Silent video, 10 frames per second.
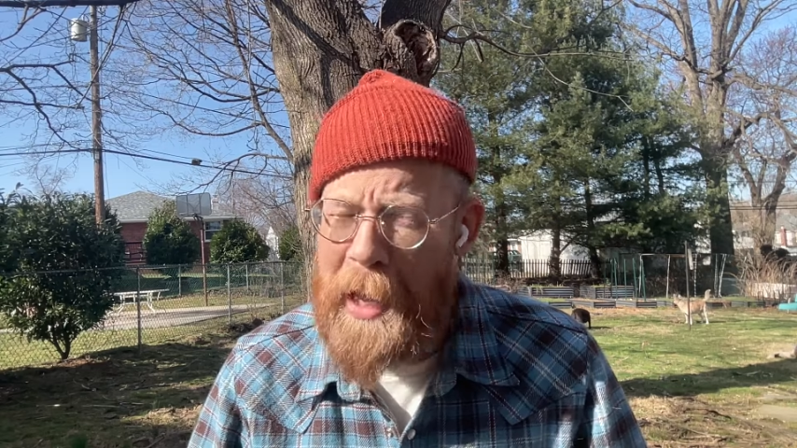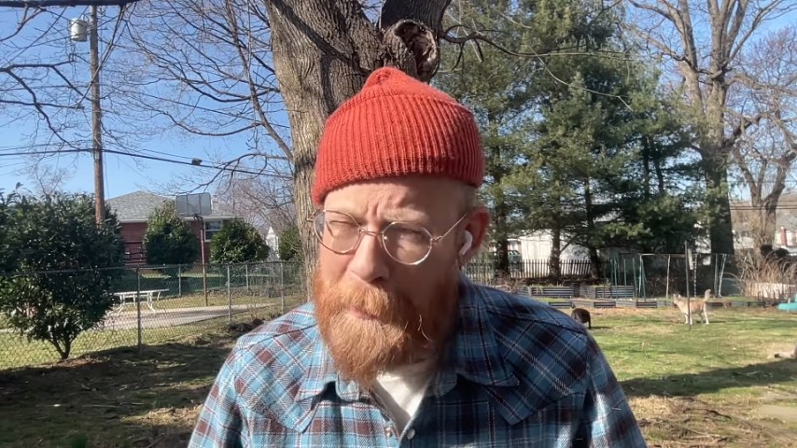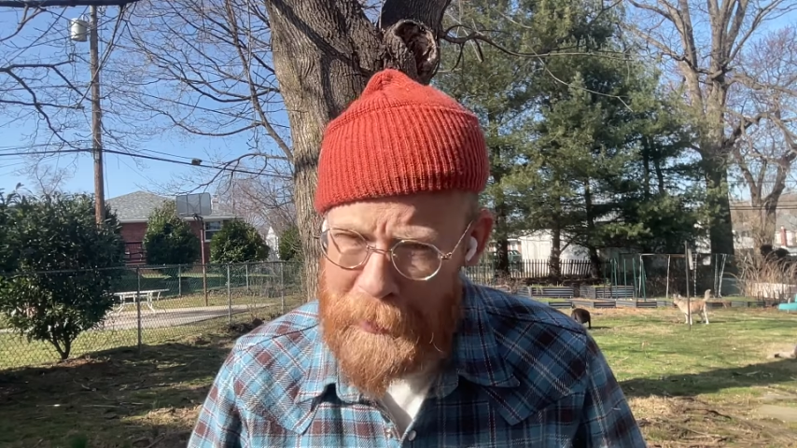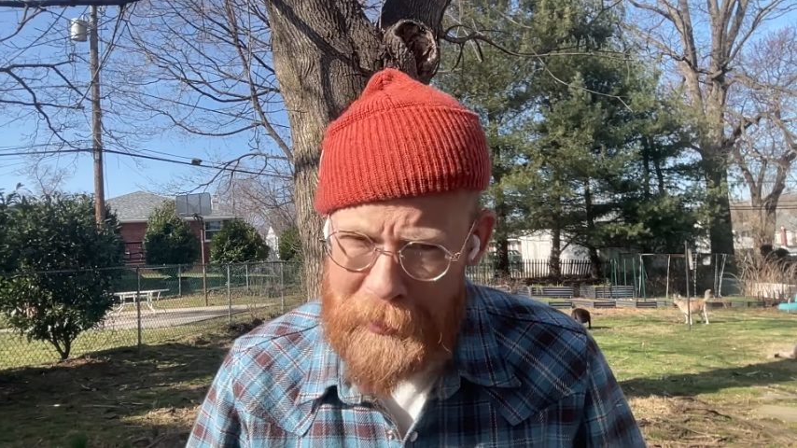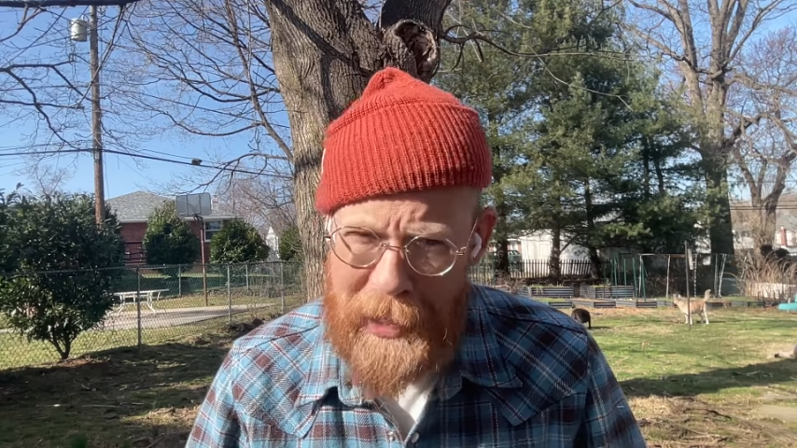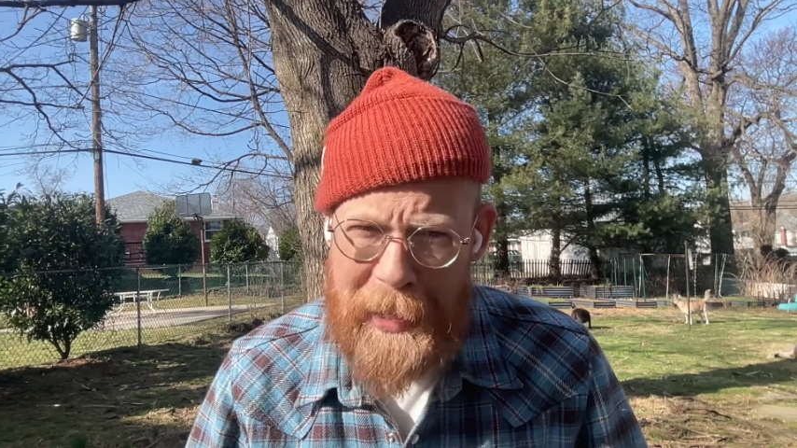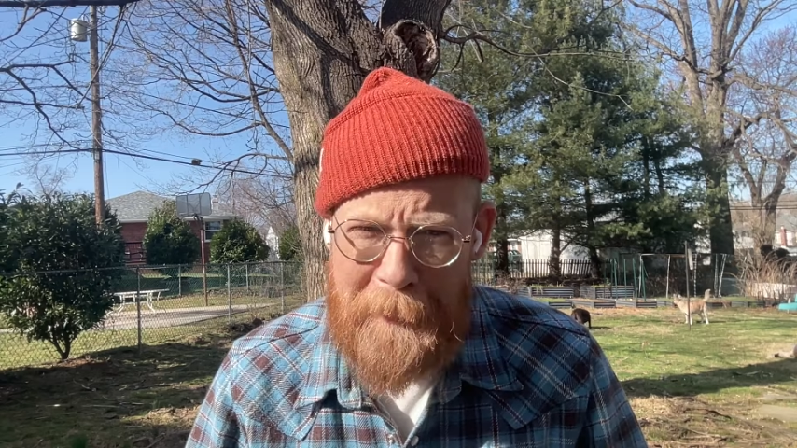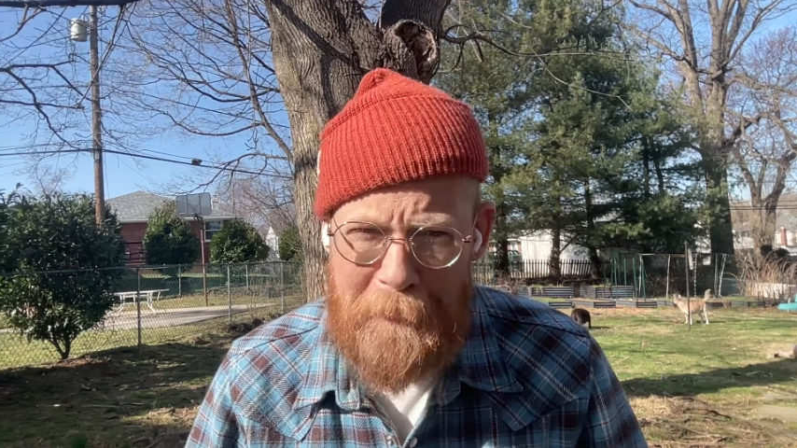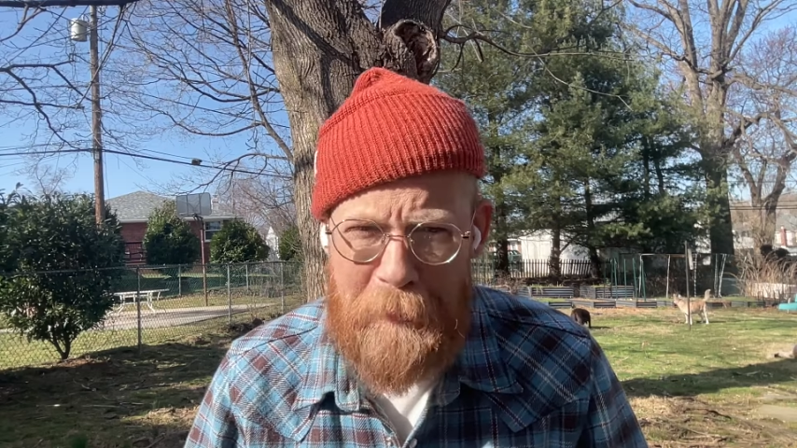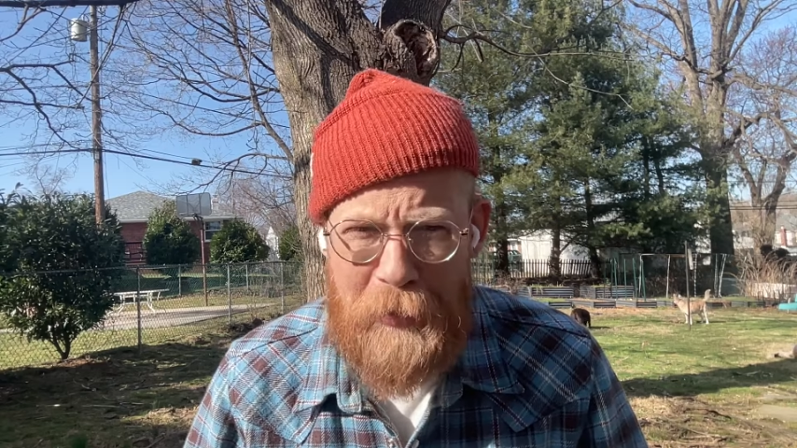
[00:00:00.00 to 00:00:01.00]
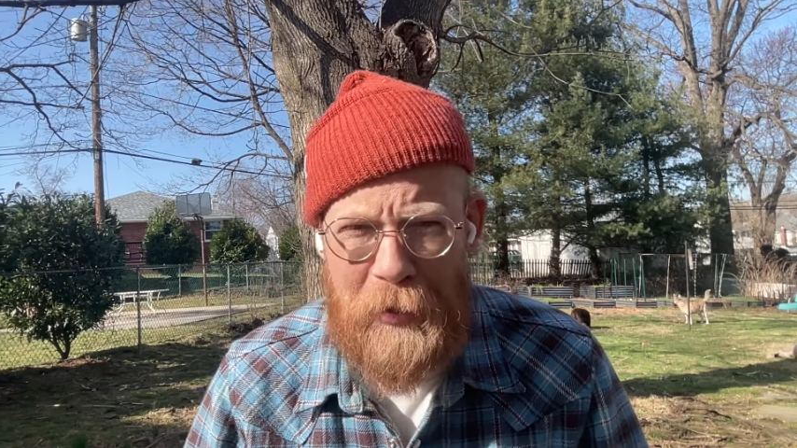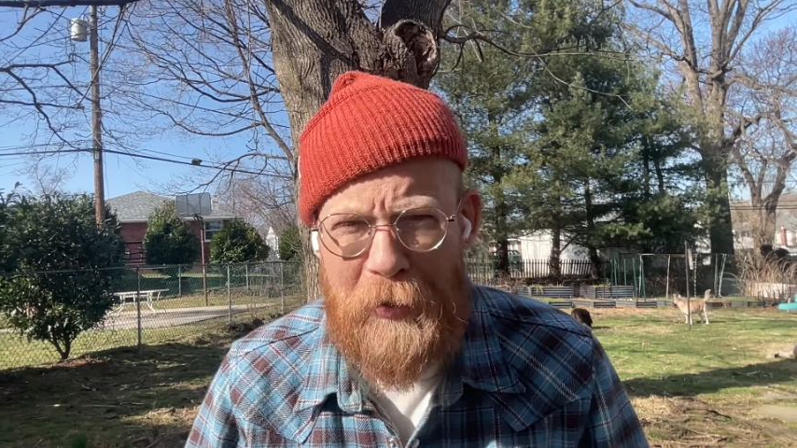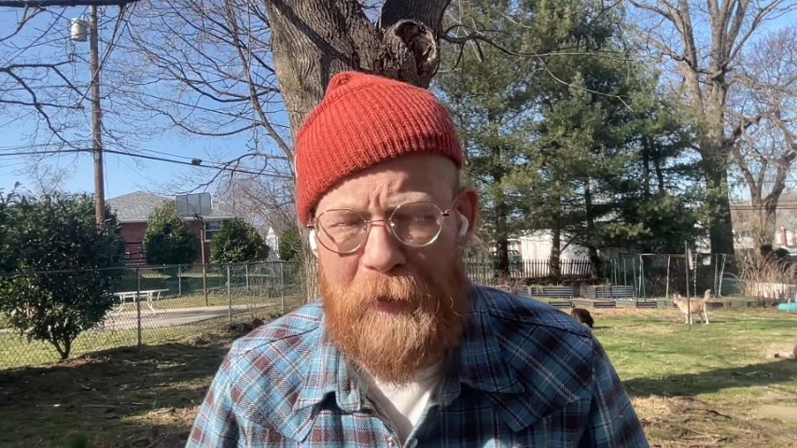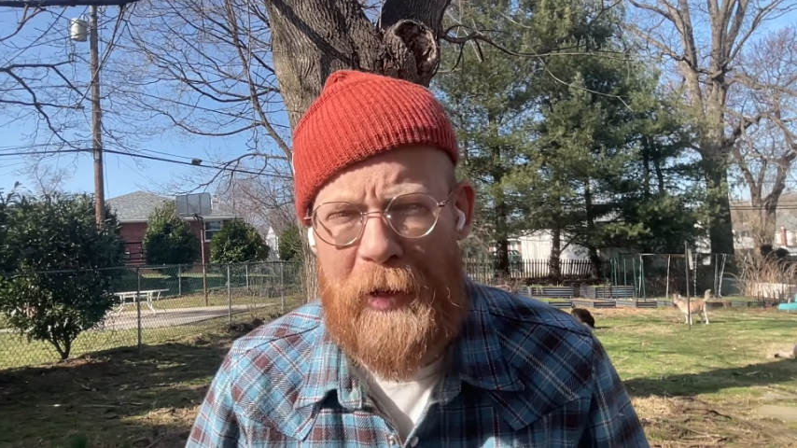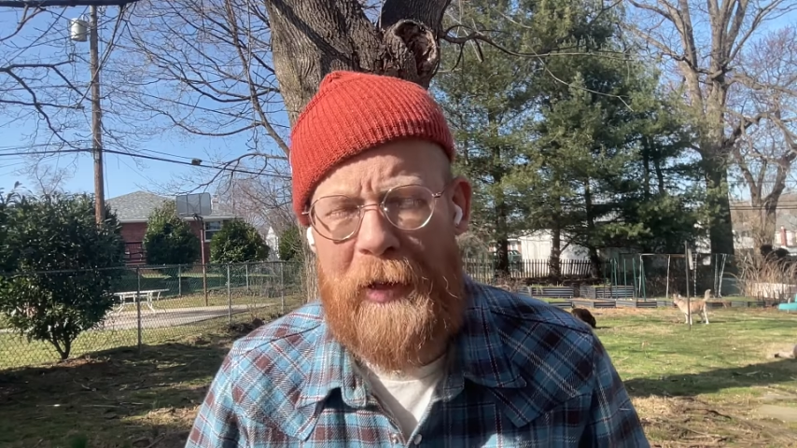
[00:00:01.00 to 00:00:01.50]
I'm Bill Sack,
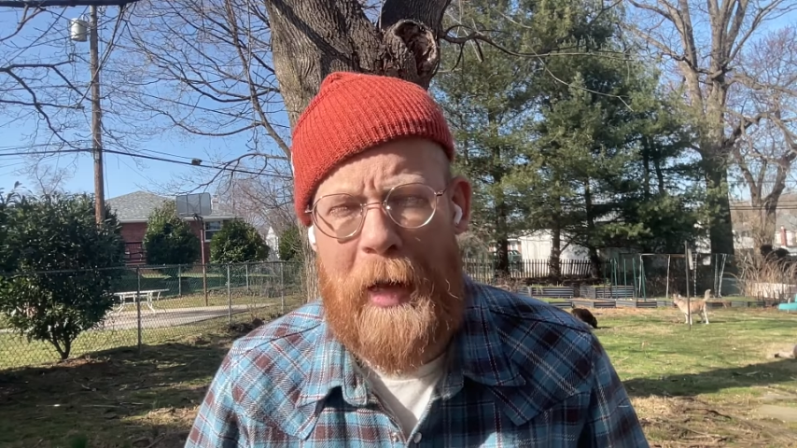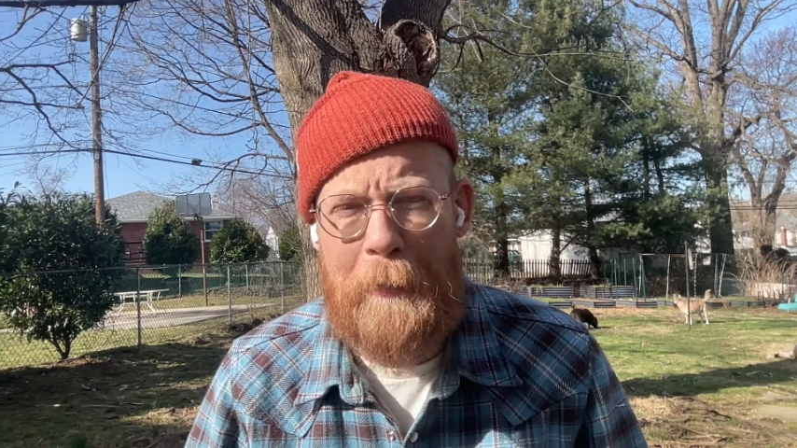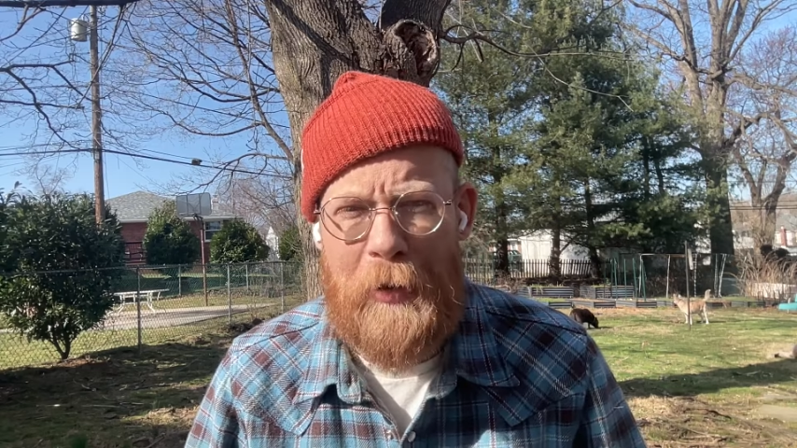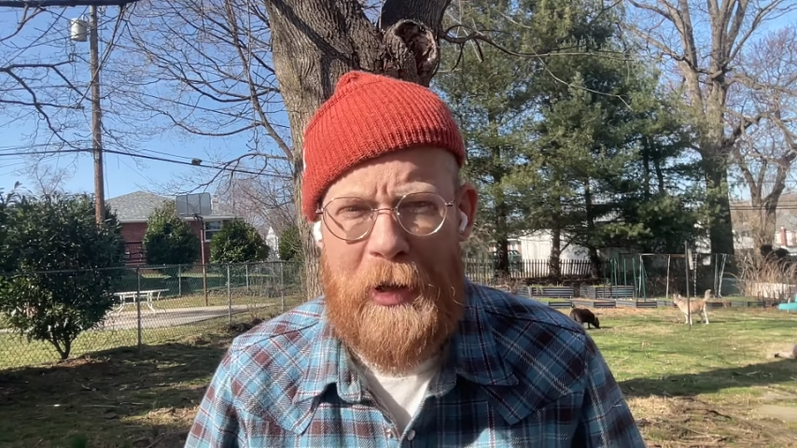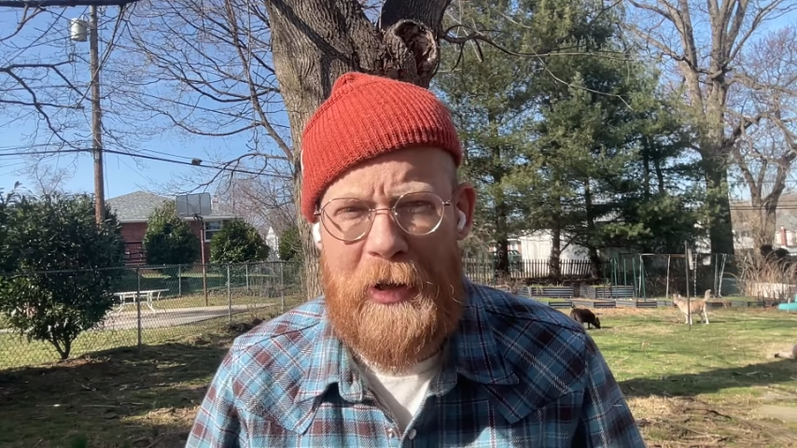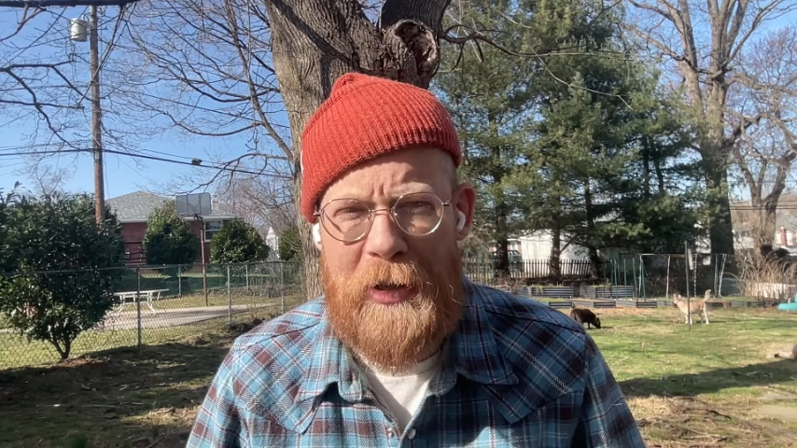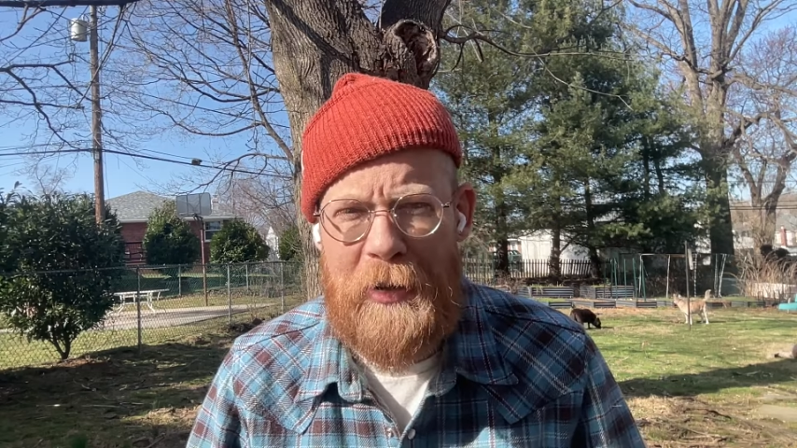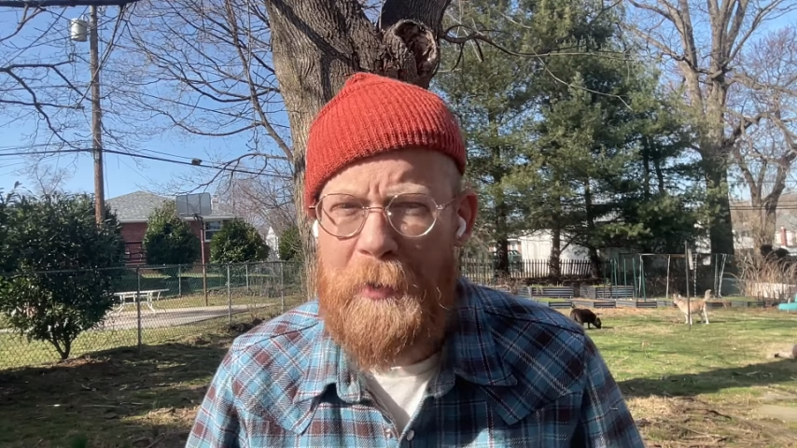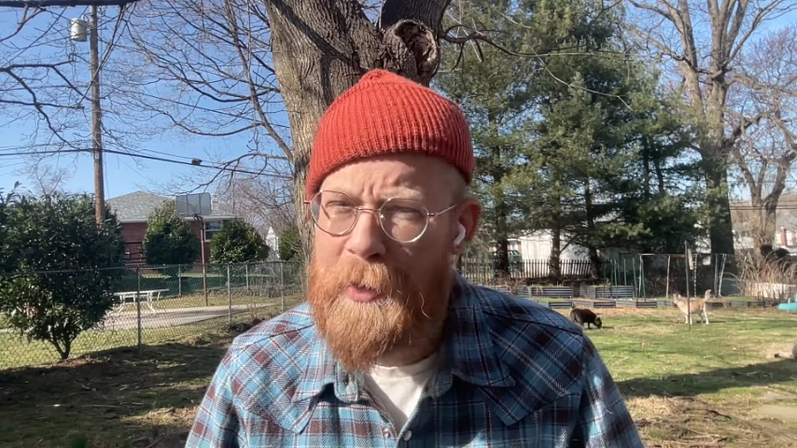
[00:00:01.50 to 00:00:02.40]
Director of Legal Operations